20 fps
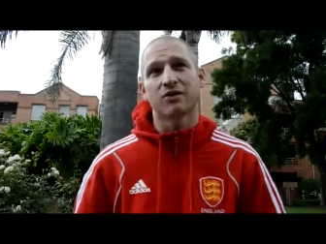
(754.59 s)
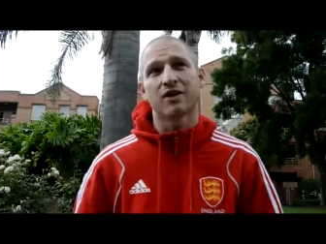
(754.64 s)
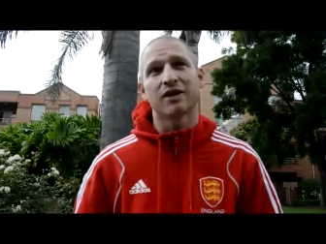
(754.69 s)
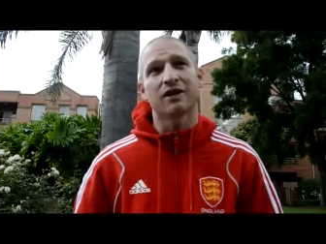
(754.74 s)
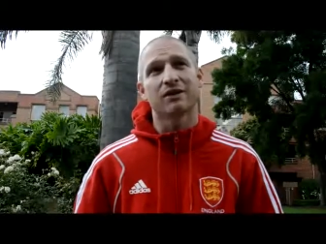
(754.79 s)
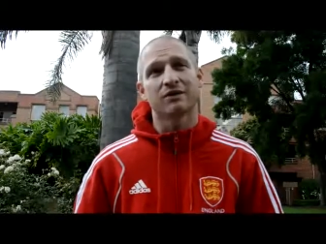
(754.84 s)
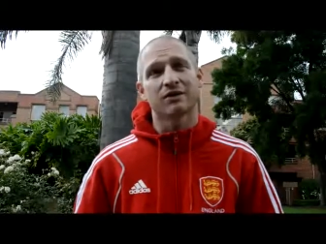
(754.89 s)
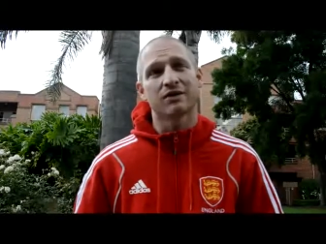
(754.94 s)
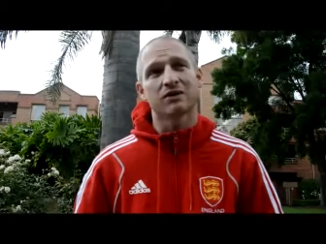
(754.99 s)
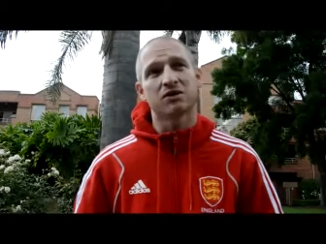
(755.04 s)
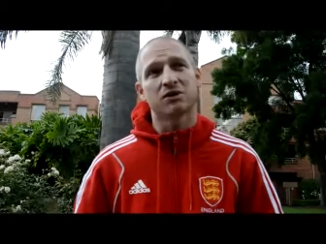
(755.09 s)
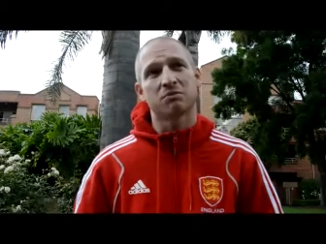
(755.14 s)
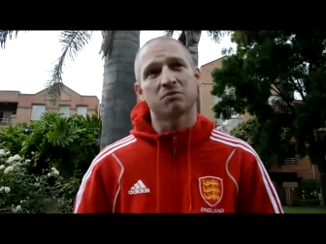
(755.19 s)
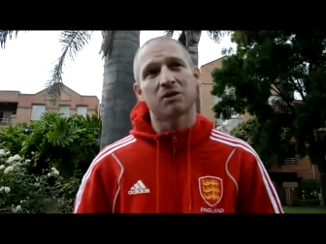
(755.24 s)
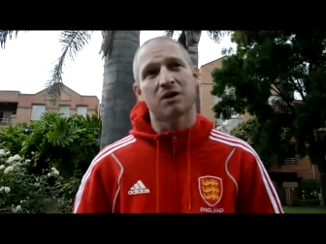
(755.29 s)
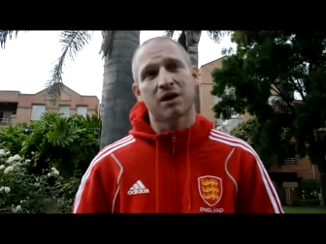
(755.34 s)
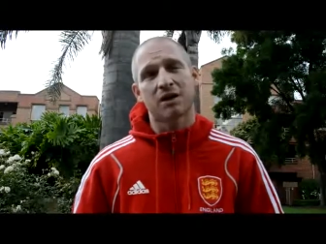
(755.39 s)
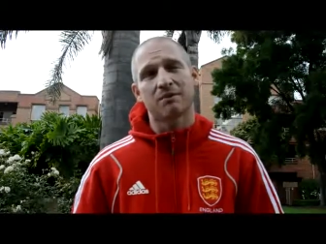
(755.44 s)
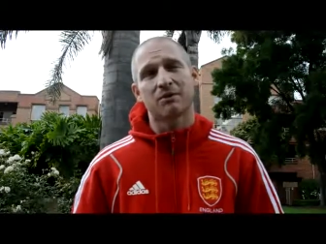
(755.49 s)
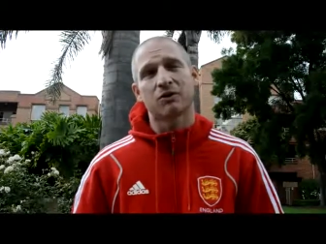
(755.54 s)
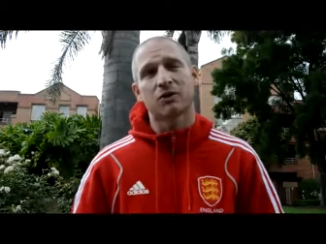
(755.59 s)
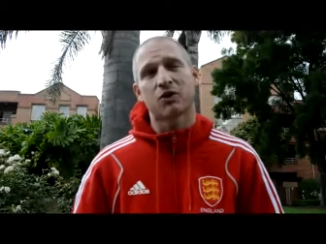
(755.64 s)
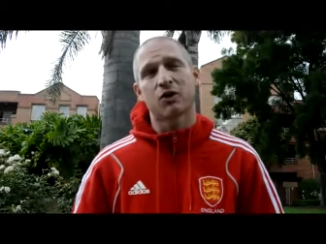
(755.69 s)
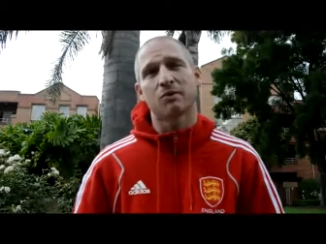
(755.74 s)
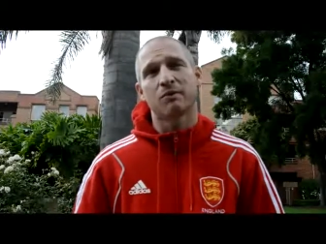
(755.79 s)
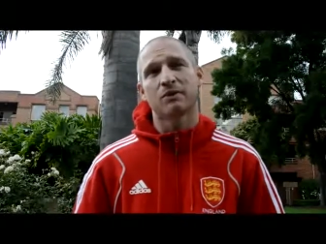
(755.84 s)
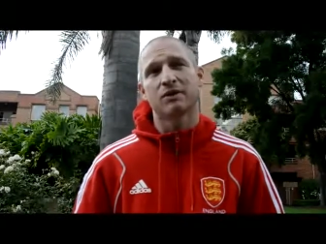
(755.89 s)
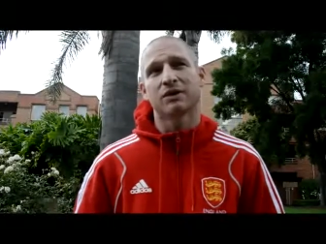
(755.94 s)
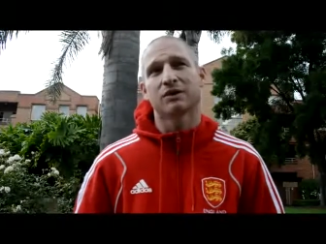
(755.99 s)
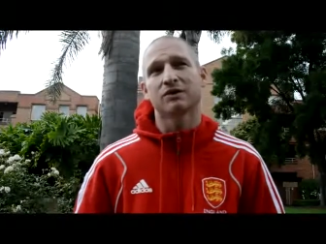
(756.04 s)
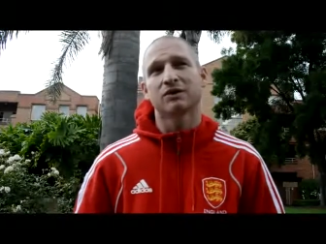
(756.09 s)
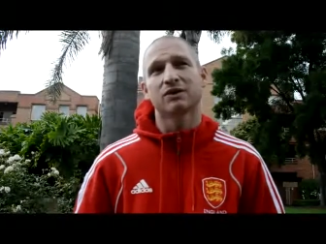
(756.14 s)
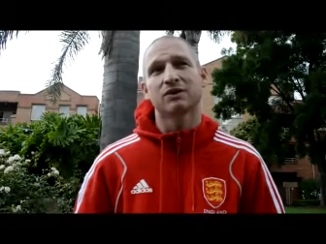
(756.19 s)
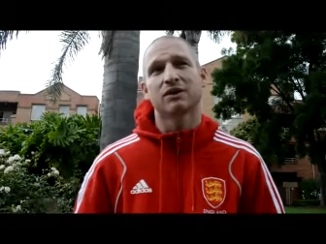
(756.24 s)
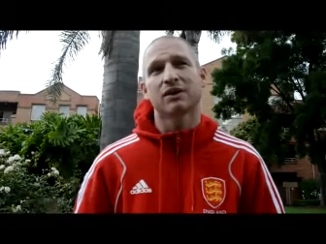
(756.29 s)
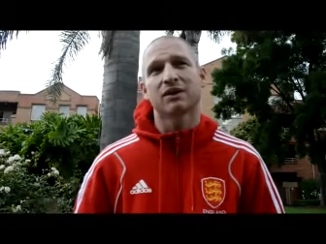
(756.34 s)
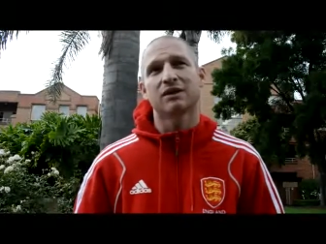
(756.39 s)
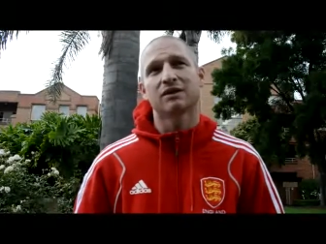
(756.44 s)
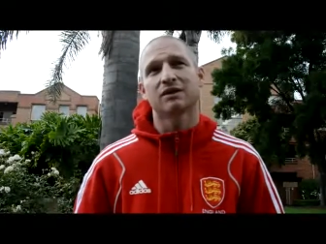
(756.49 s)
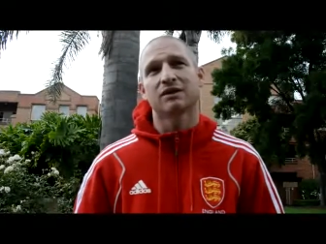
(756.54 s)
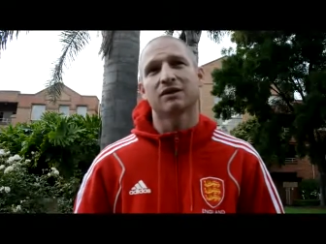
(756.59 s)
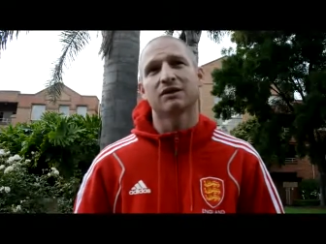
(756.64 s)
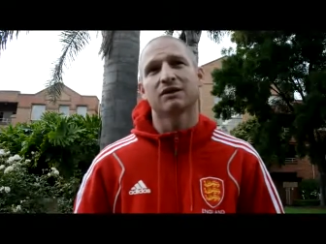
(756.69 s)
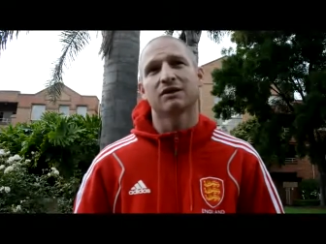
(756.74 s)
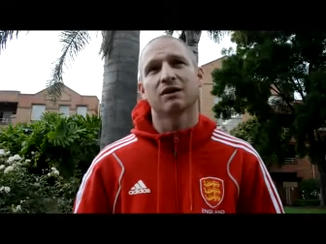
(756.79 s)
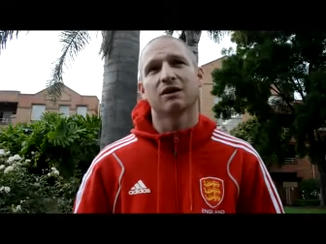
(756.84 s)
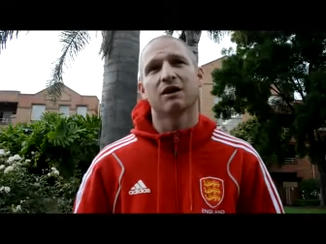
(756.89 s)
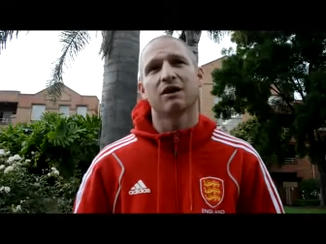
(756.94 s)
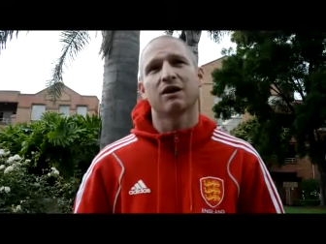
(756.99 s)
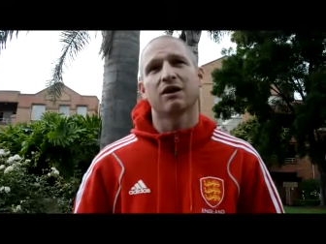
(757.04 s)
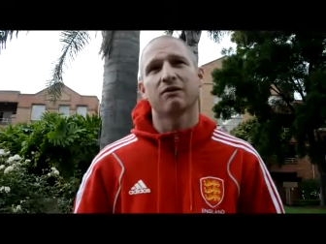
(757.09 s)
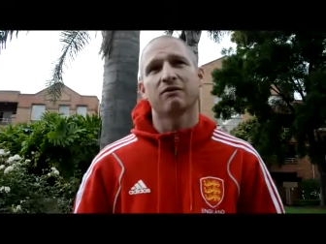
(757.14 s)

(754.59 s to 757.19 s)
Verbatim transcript: down. They just become a yeah. common understanding and I,